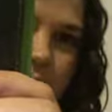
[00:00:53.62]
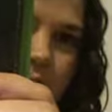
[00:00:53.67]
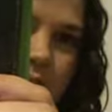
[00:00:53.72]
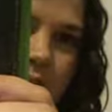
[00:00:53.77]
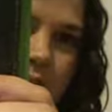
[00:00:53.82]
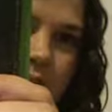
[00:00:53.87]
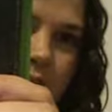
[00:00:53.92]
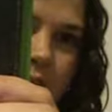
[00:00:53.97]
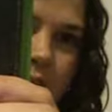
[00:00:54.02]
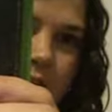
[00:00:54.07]
so
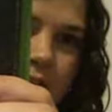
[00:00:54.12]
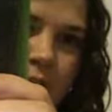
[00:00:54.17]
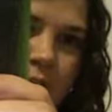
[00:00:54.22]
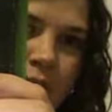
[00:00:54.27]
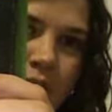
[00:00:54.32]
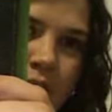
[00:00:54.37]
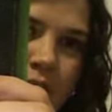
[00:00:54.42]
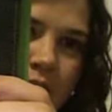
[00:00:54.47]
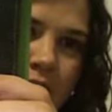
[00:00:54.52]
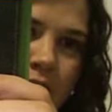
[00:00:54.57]
I had to buy
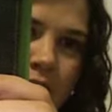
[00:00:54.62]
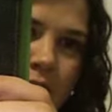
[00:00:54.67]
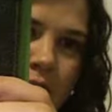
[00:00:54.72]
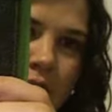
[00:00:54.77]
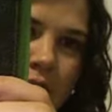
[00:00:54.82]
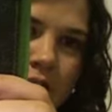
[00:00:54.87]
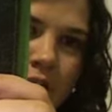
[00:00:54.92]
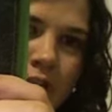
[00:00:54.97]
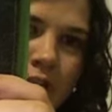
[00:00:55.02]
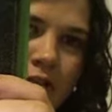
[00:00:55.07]
the ugly one I
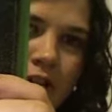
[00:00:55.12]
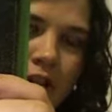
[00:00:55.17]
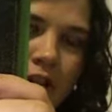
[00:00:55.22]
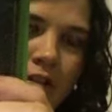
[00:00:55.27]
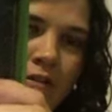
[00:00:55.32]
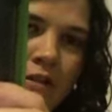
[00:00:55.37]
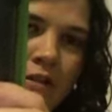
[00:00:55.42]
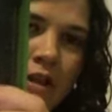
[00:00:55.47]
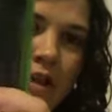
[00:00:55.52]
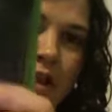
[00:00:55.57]
have now.
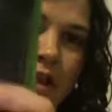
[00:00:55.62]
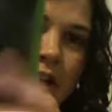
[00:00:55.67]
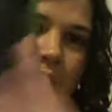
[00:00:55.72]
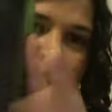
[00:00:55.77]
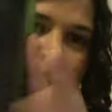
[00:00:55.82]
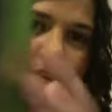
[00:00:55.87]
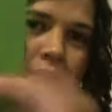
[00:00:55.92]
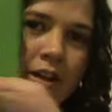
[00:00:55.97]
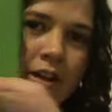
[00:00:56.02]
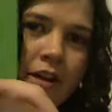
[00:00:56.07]
And
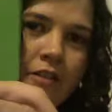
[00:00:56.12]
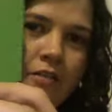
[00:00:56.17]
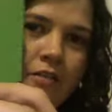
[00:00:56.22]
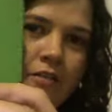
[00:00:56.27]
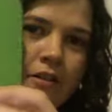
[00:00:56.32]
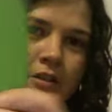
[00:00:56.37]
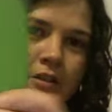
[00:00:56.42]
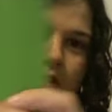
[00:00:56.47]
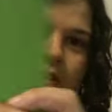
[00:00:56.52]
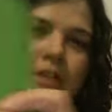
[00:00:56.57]
now, all
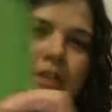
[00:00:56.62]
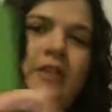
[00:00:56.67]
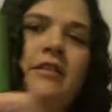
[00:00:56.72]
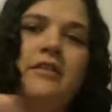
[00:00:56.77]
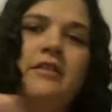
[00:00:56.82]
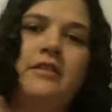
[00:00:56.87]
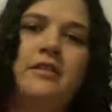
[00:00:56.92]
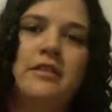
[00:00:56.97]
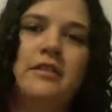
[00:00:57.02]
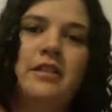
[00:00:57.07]

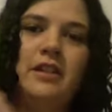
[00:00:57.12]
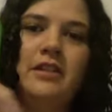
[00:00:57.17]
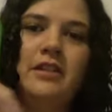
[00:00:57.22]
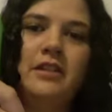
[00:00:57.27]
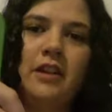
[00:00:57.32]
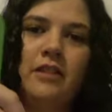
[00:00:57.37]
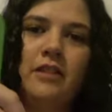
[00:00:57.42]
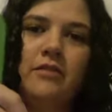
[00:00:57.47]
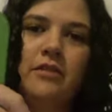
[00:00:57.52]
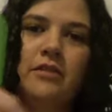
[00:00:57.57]
this
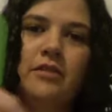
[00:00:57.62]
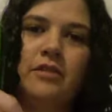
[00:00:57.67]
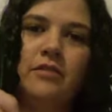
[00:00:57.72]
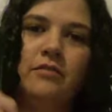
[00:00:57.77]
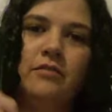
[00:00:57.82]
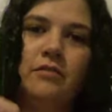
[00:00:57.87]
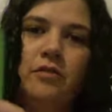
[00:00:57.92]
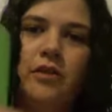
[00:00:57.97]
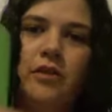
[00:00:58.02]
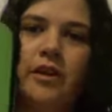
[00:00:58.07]
cover is good
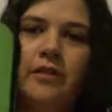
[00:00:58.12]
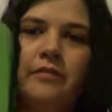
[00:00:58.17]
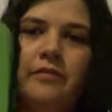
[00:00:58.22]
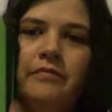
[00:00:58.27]
for,